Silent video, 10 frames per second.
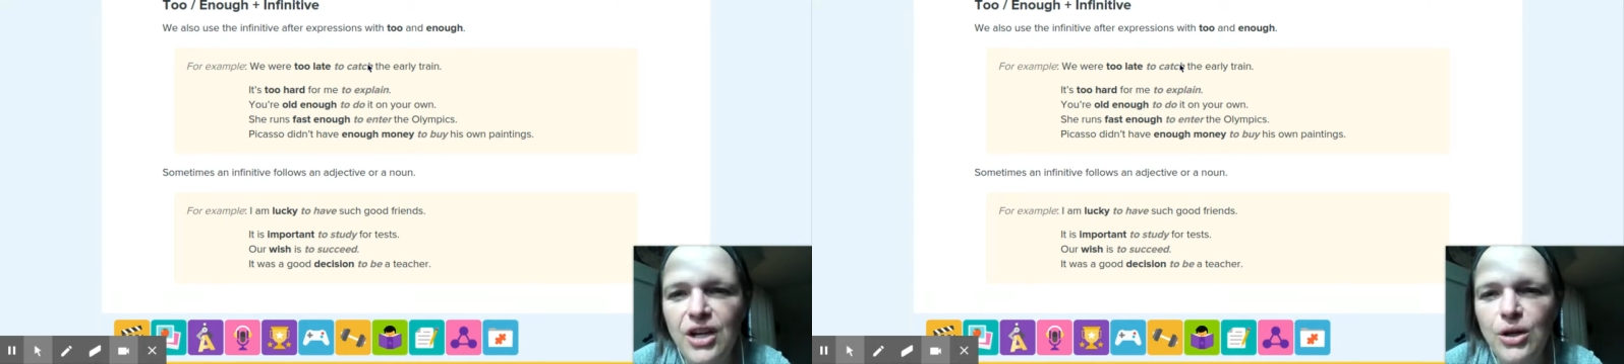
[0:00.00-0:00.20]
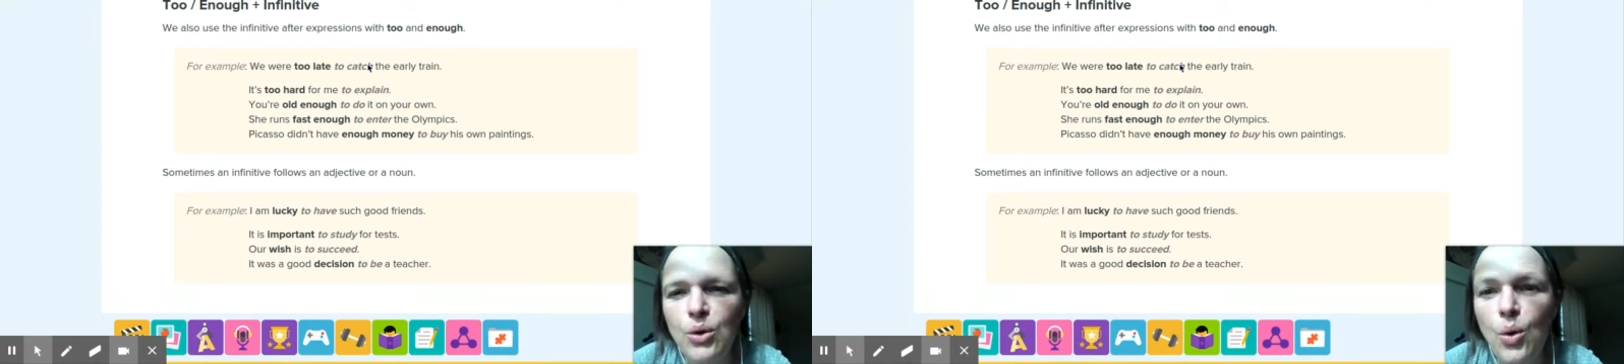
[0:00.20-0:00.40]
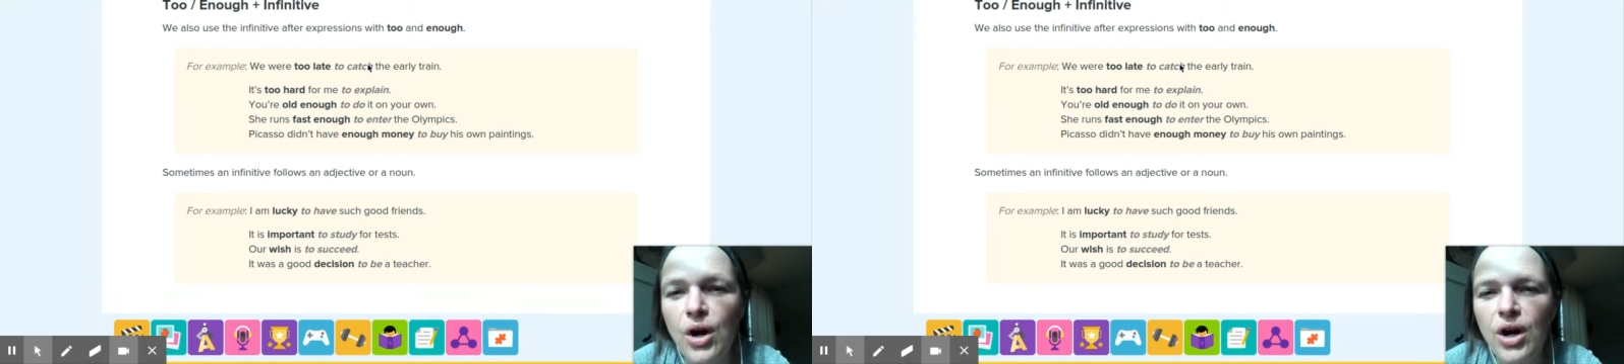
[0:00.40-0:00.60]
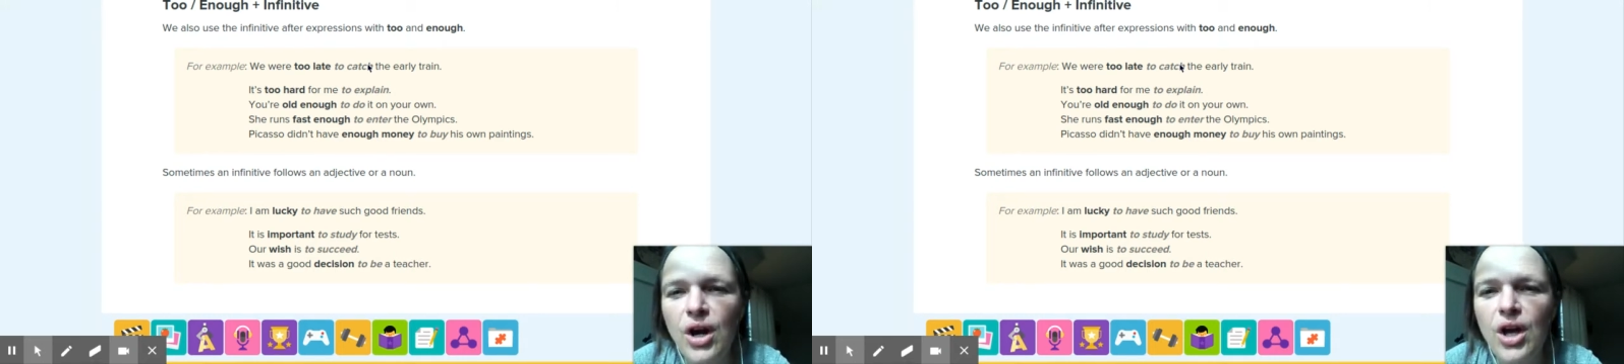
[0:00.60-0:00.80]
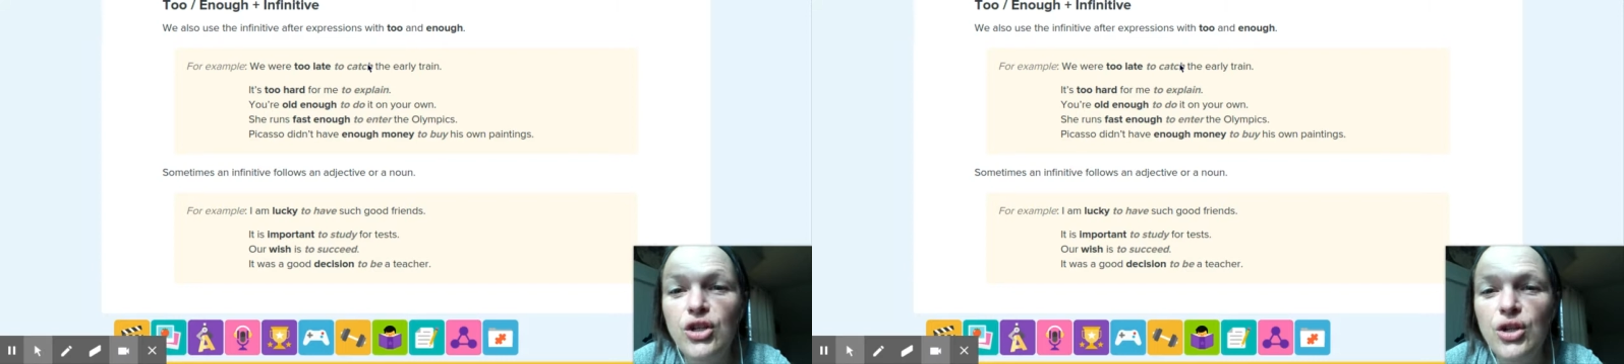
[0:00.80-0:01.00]
You're
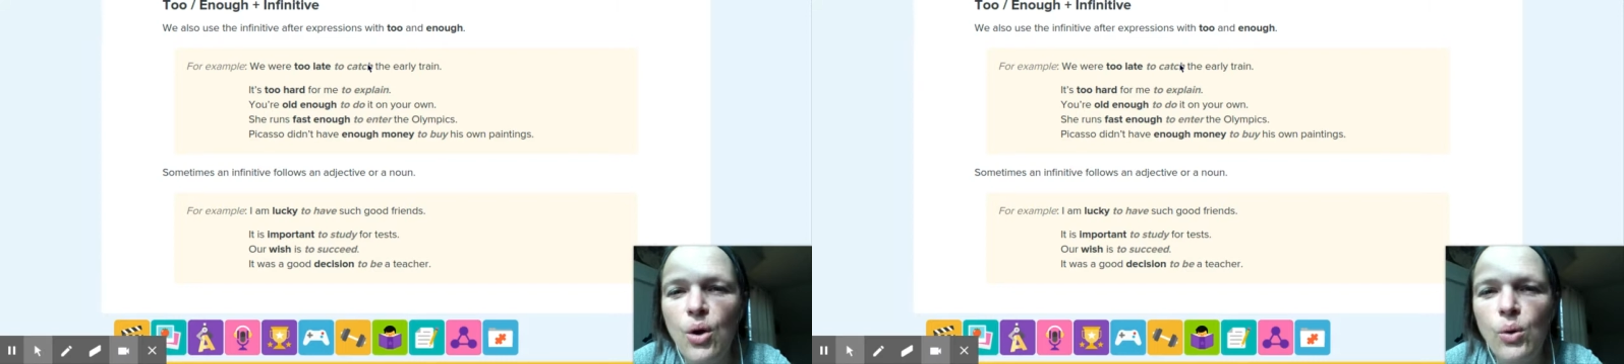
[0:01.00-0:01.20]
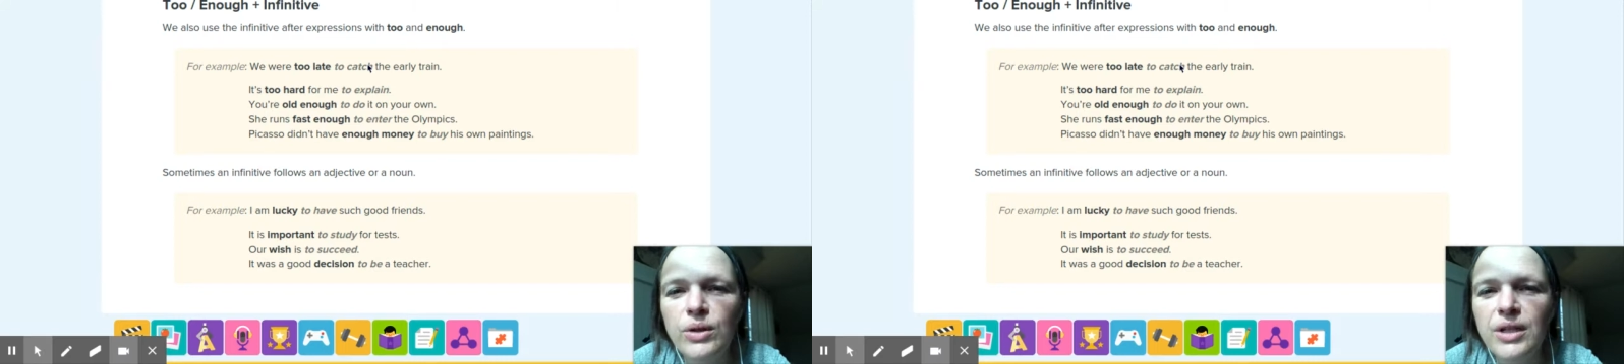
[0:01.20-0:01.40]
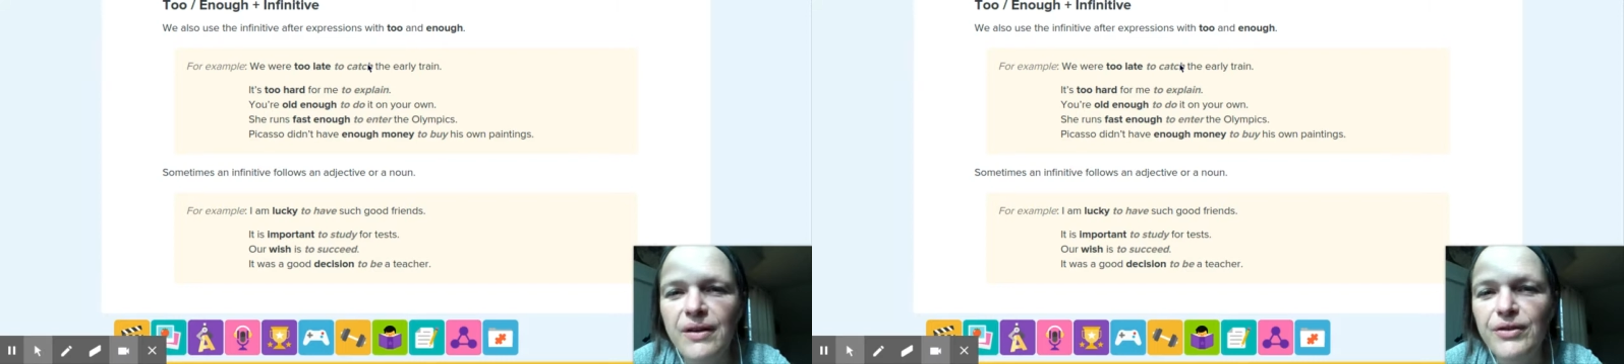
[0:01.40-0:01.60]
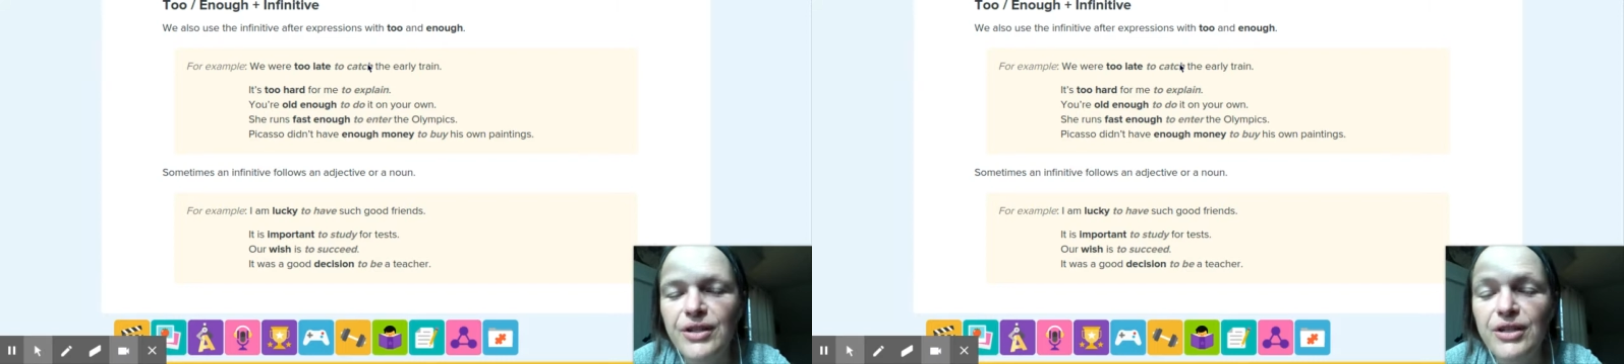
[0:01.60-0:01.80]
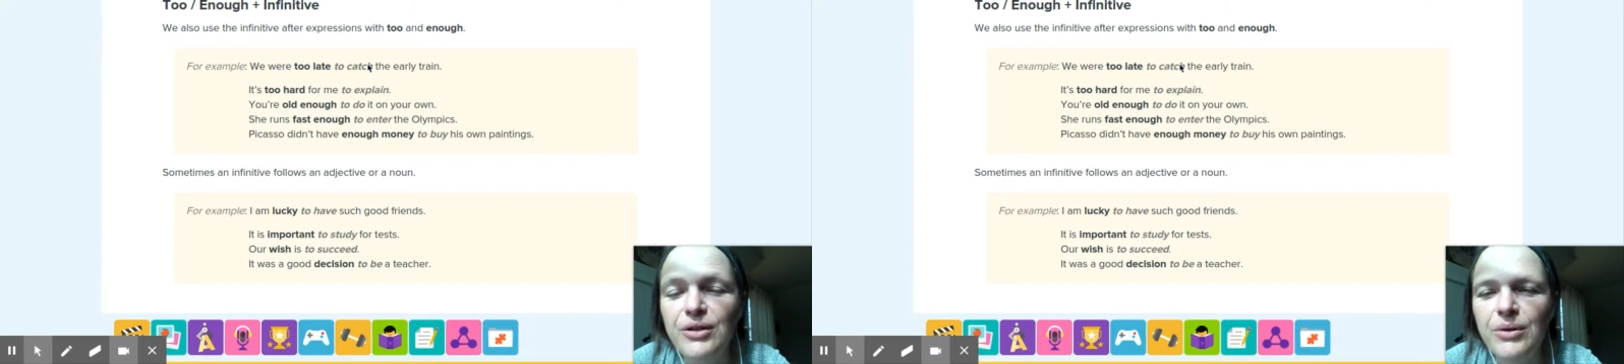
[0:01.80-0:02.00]
old enough to
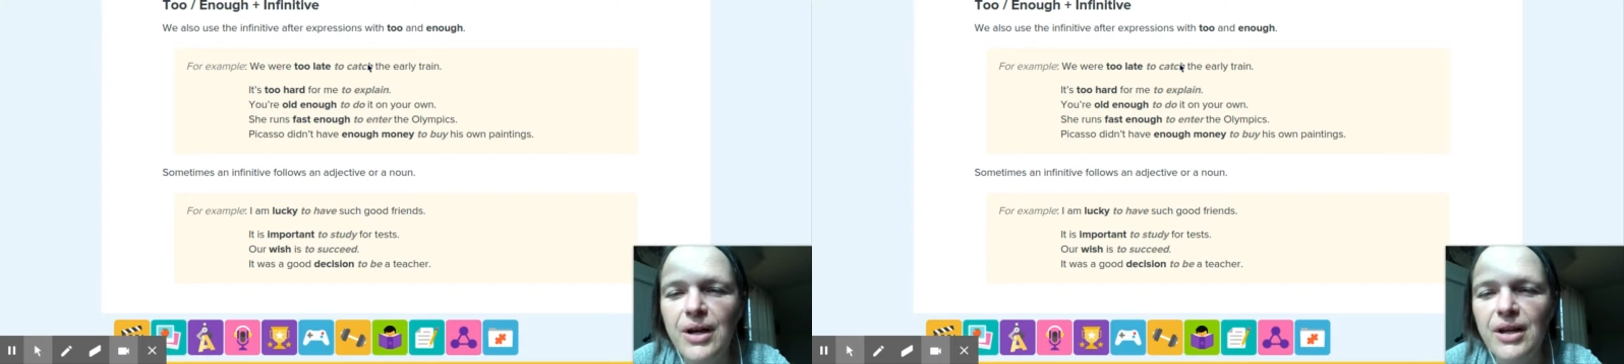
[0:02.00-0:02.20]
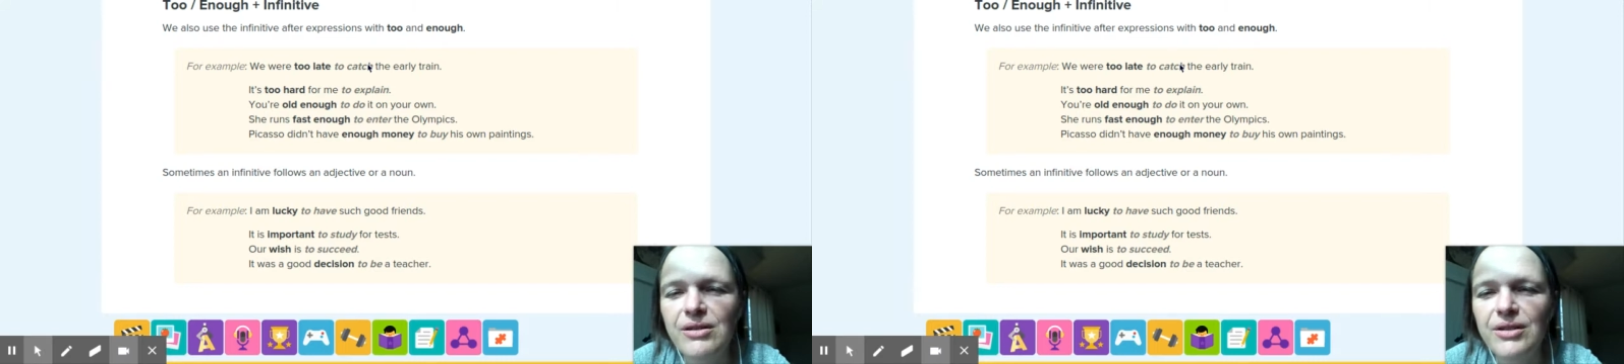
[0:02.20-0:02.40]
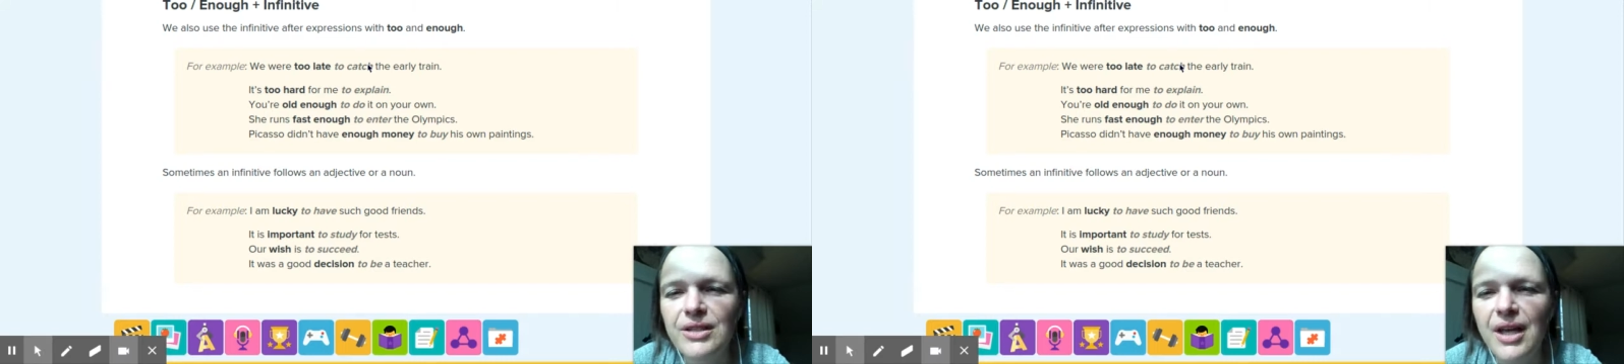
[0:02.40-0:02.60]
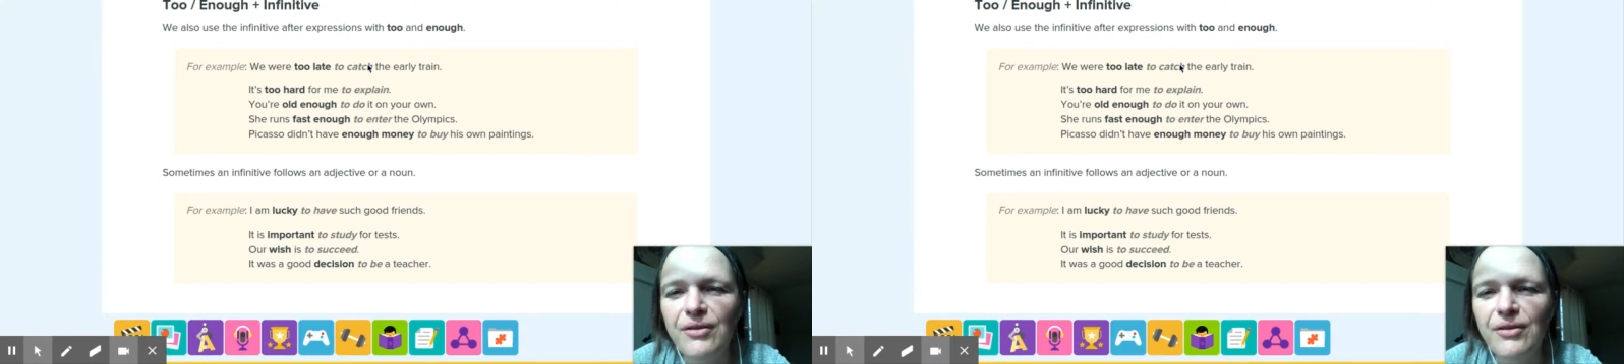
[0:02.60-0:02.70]
do it on yourself.